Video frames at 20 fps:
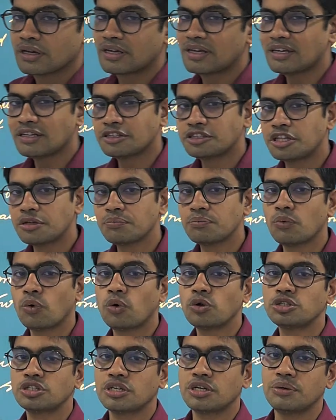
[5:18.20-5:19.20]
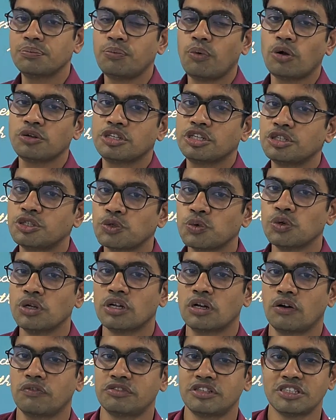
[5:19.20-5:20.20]
He is the most important
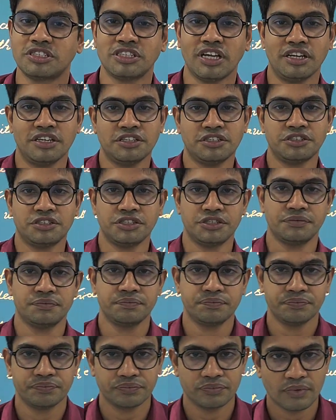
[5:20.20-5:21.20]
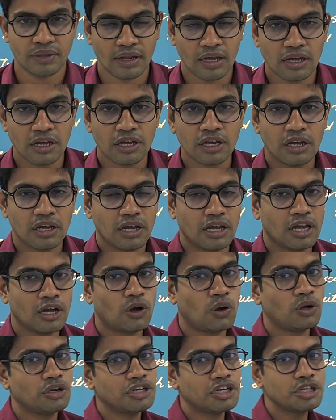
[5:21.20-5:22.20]
ruler of this dynasty.
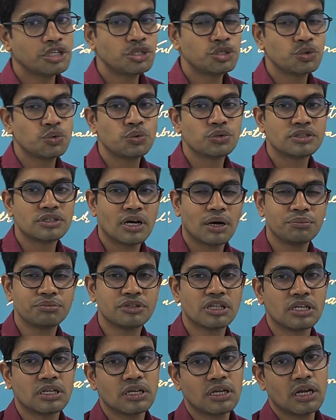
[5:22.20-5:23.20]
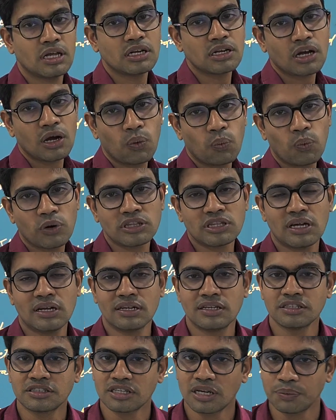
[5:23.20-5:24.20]
According to Dhamtari and
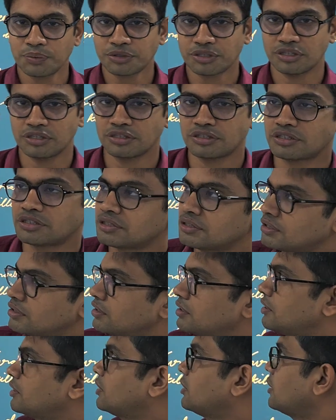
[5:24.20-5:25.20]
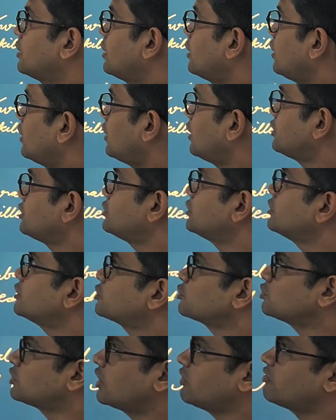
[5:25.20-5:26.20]
Kamwatal inscriptions, under
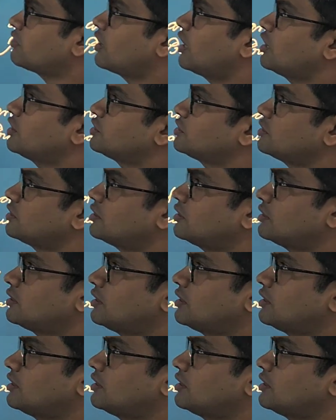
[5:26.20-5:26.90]
Sudev Raj,